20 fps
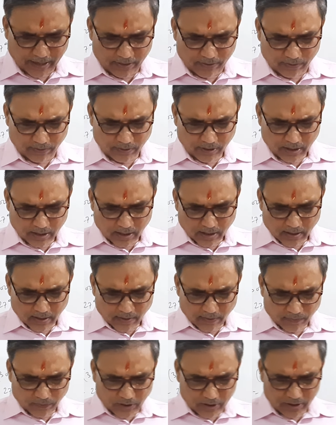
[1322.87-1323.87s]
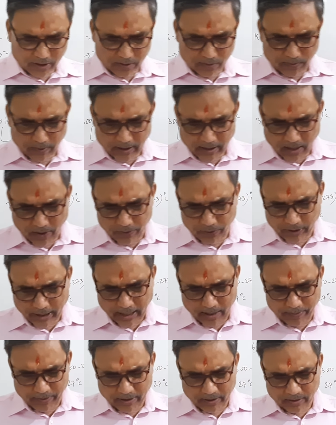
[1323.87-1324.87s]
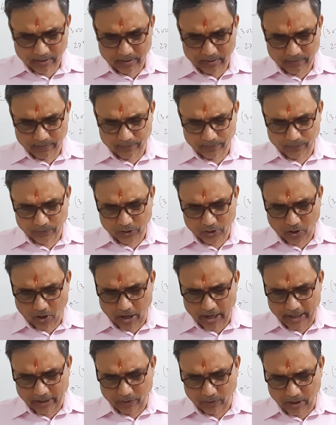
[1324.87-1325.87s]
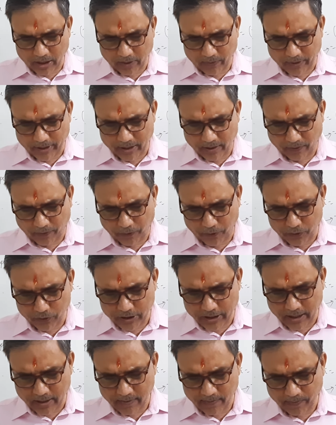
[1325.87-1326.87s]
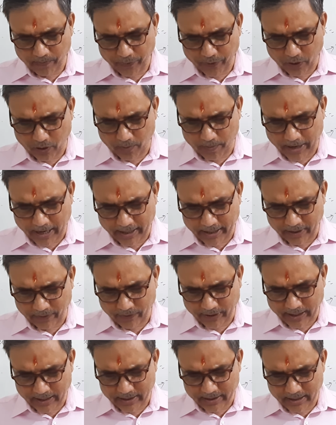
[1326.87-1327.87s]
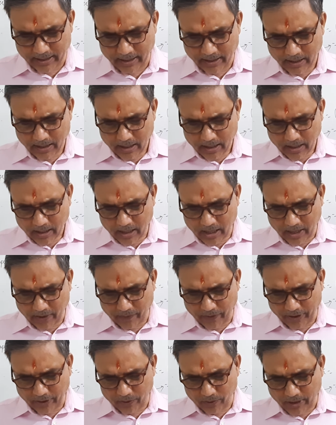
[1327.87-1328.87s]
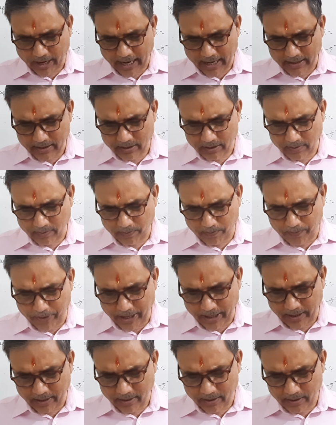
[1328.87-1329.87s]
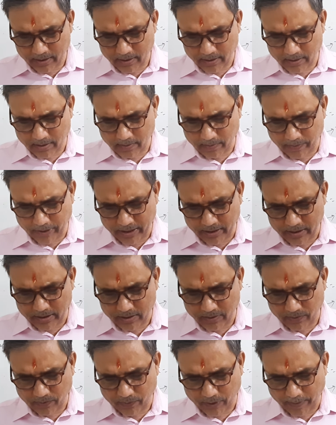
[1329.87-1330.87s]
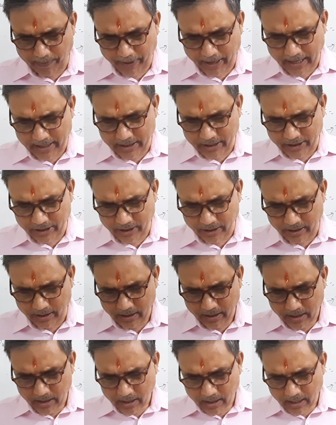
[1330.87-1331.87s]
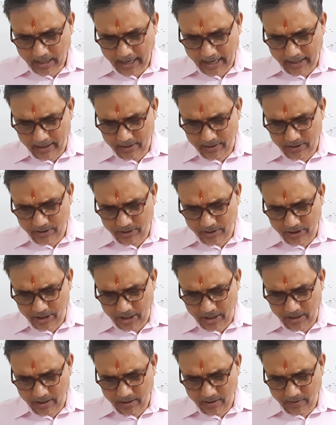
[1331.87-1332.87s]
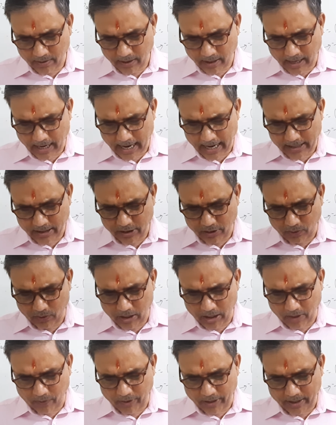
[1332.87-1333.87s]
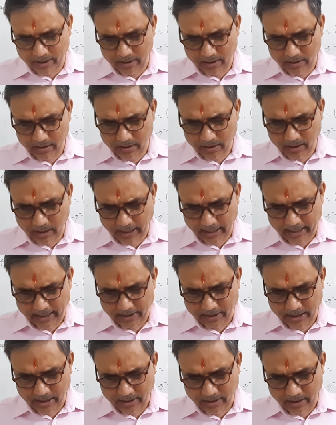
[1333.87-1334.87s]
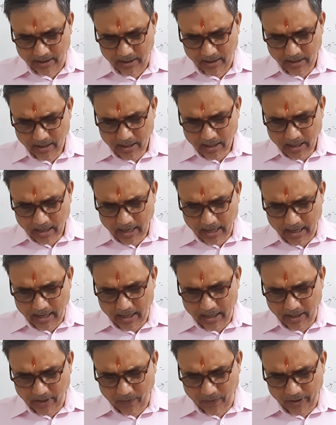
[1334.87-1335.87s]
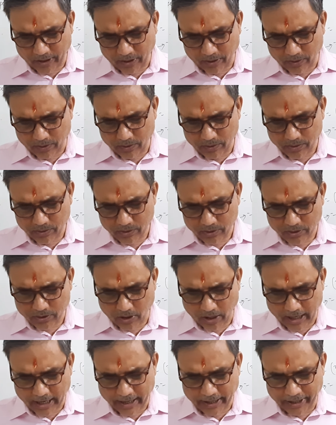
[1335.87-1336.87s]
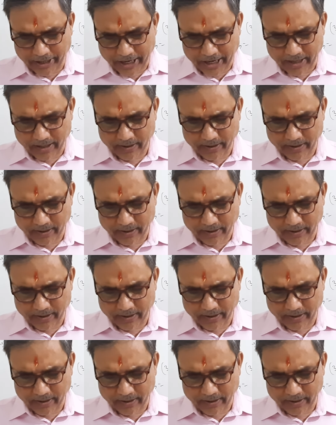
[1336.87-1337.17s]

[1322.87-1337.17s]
you. This is, now you tell me. Solid to liquid fusion or melting you can say. Liquid to gas B means vaporization, and C gas to liquid condensation, and liquid to solid D.